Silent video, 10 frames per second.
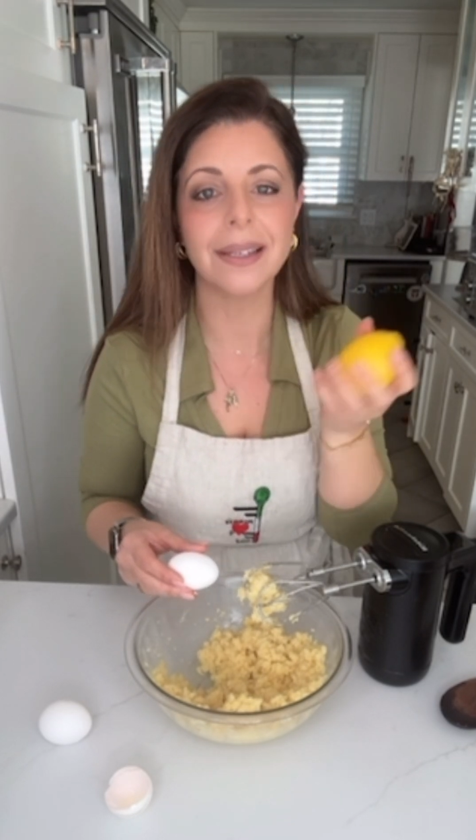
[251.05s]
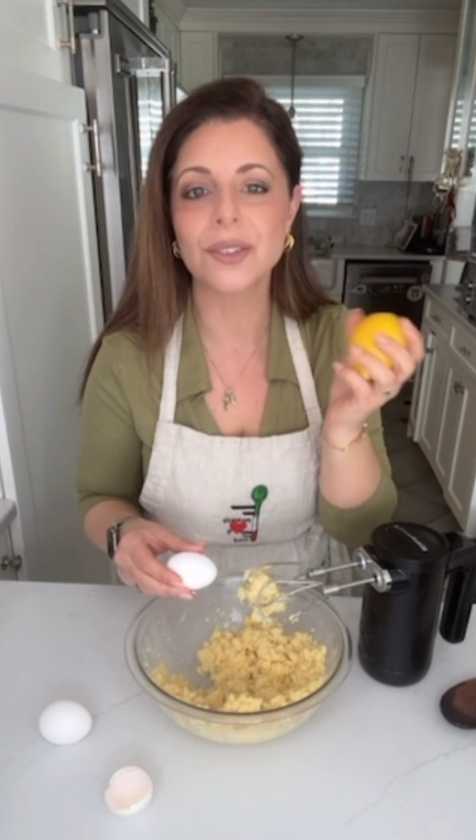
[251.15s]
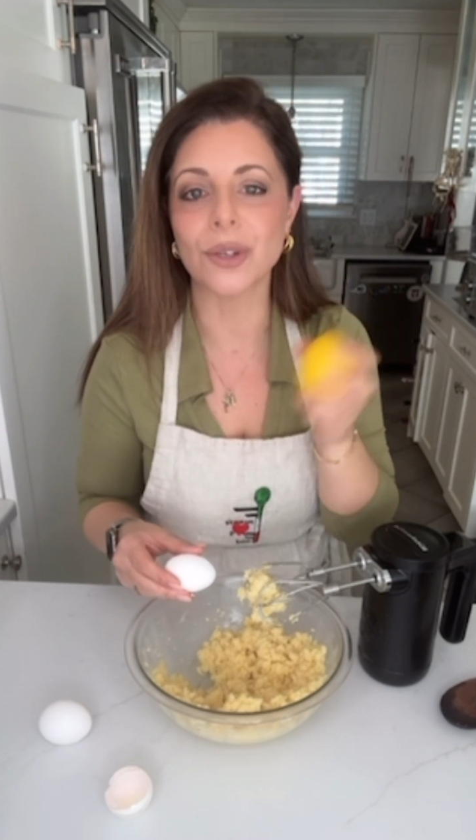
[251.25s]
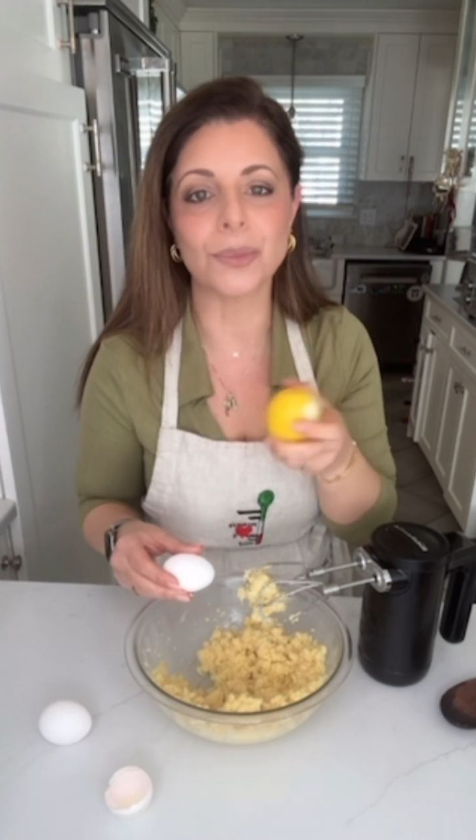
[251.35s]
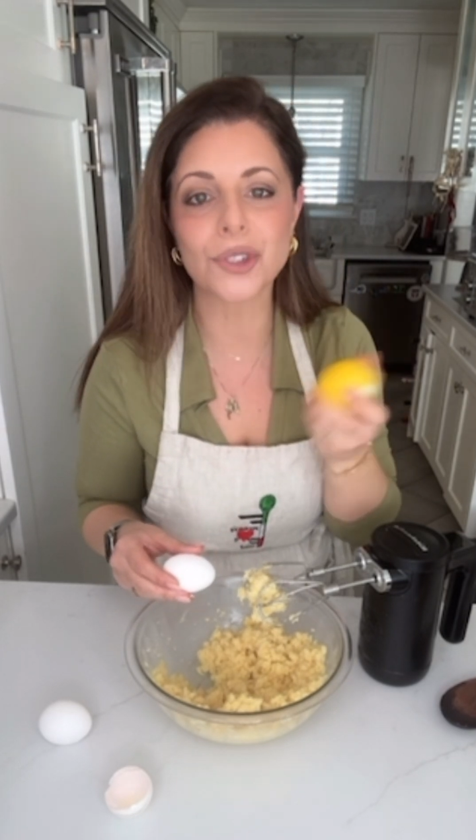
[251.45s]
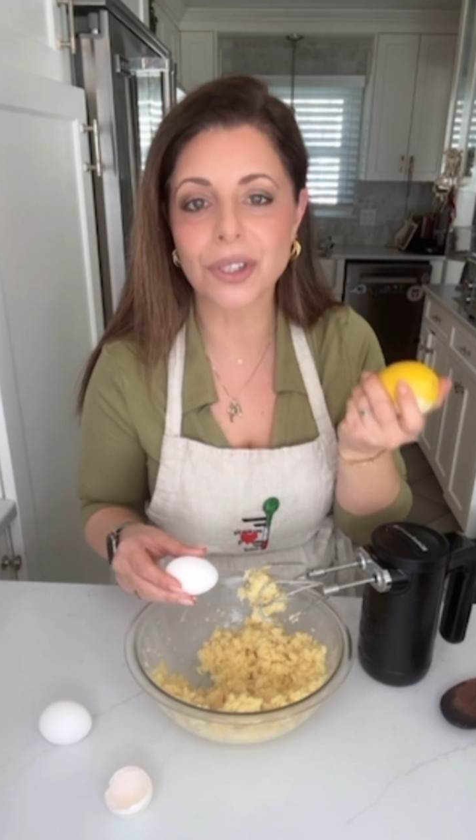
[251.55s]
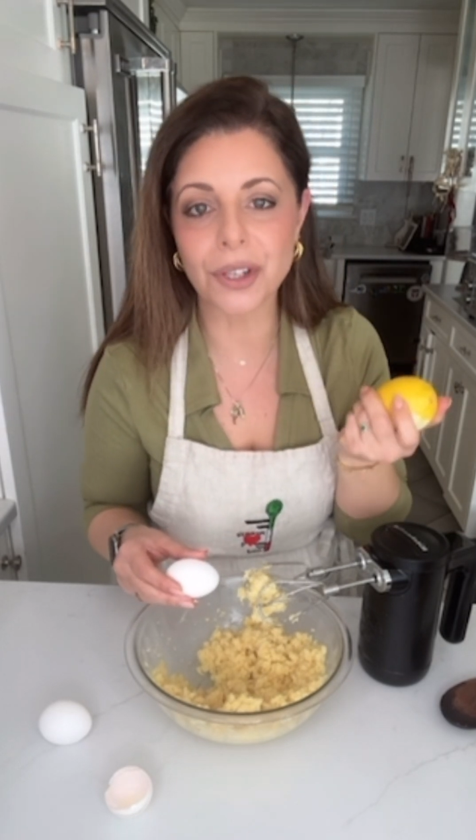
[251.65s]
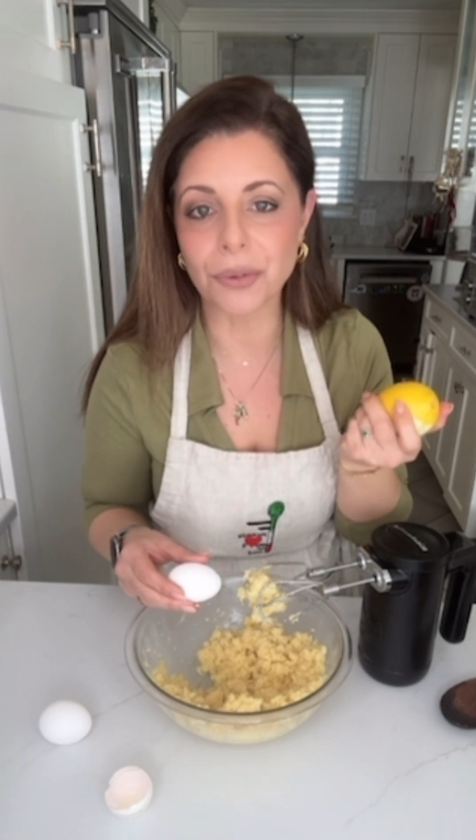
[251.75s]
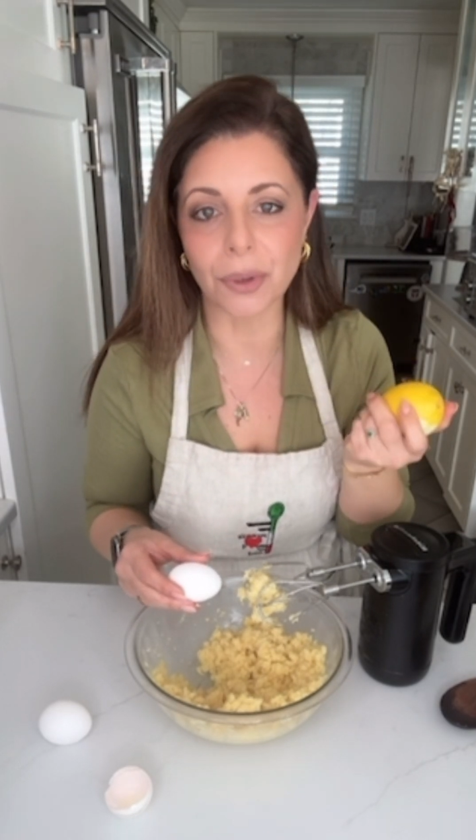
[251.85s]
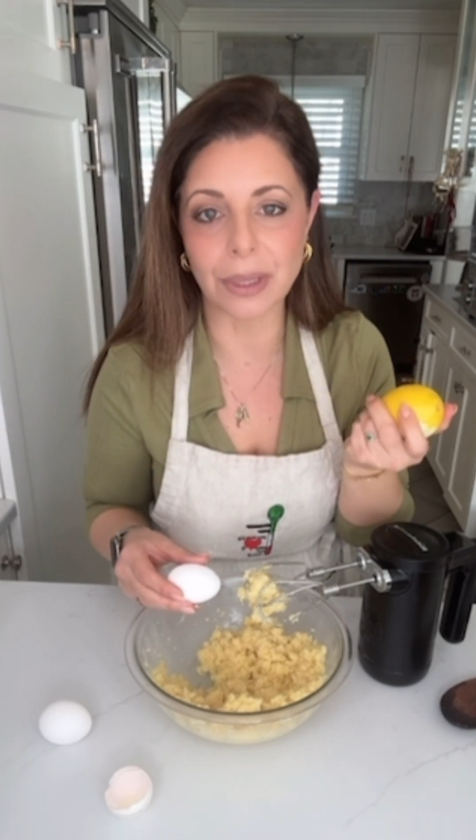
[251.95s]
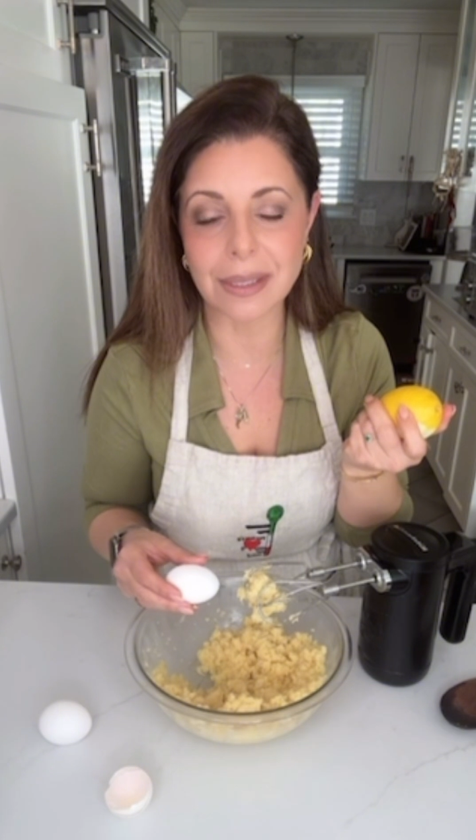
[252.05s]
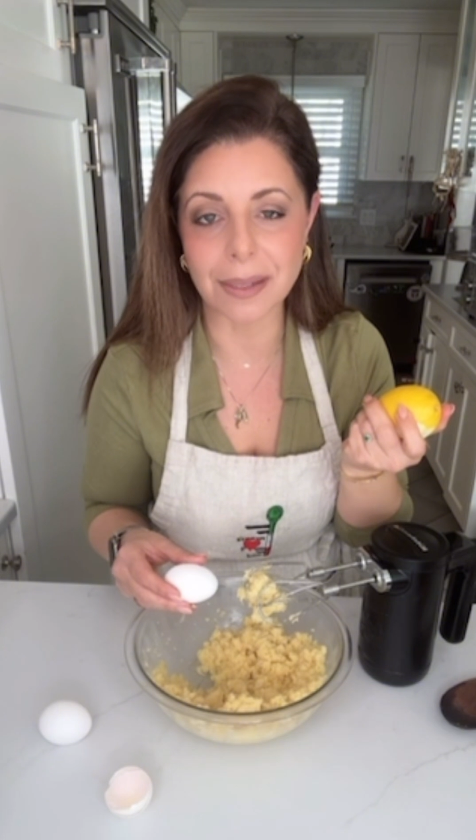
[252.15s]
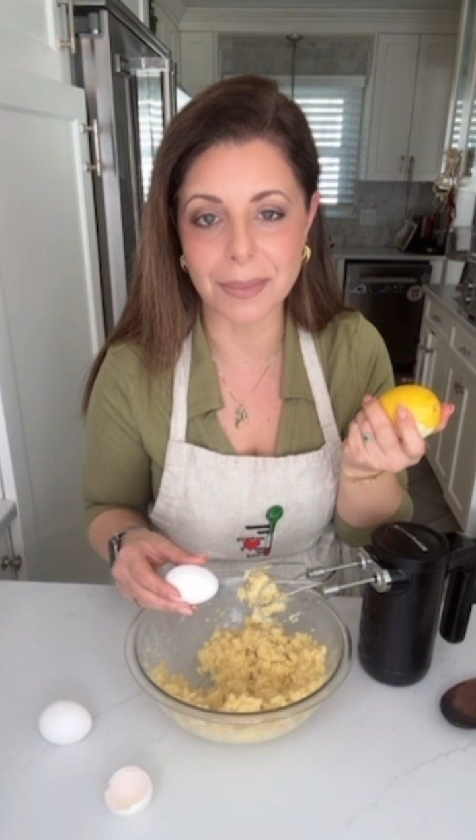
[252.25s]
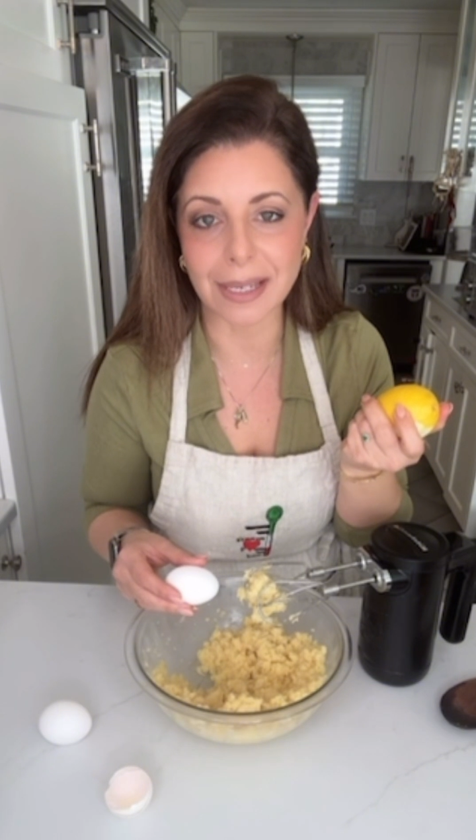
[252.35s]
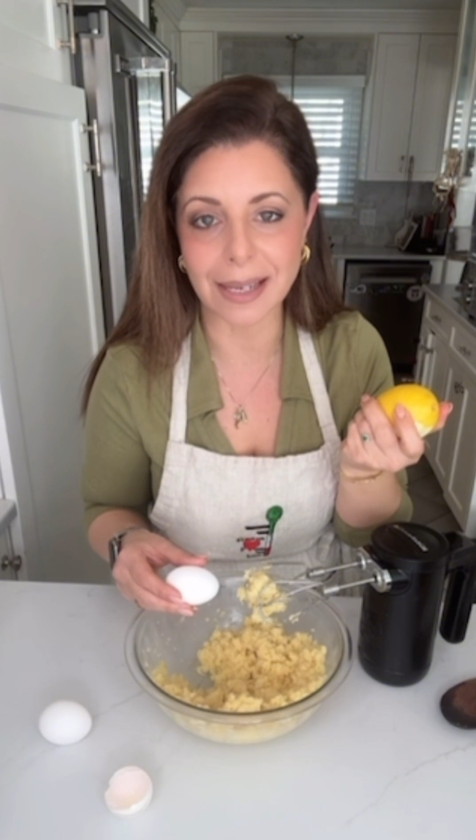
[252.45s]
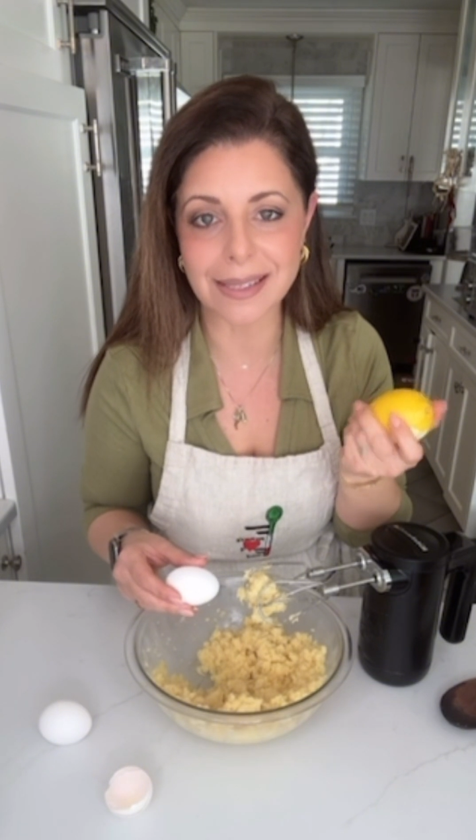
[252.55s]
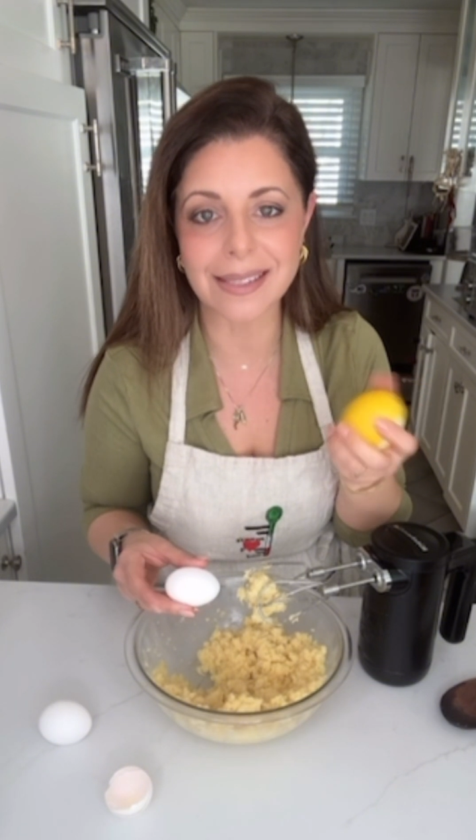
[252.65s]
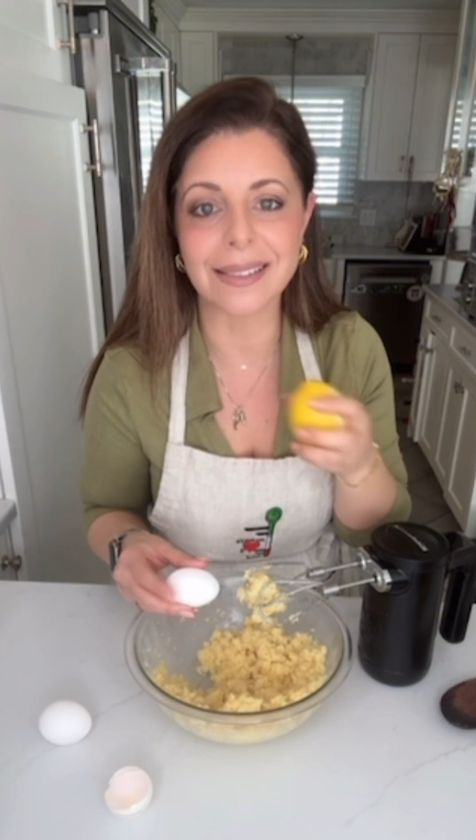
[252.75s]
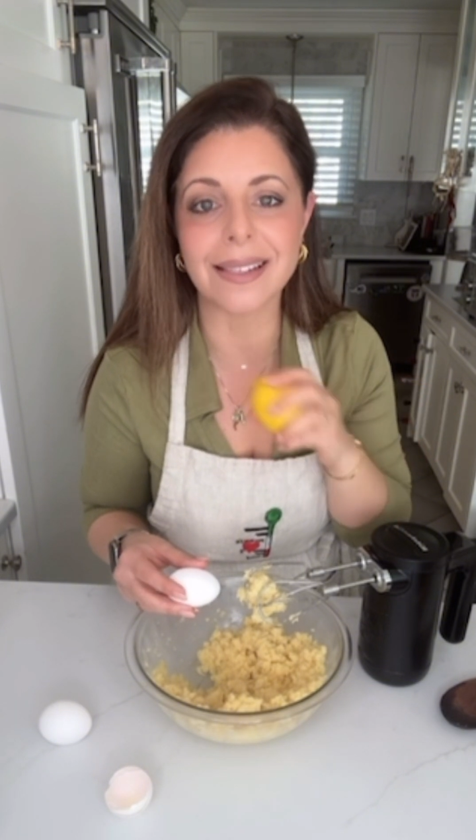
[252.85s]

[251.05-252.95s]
So I'm just going to throw in some zest.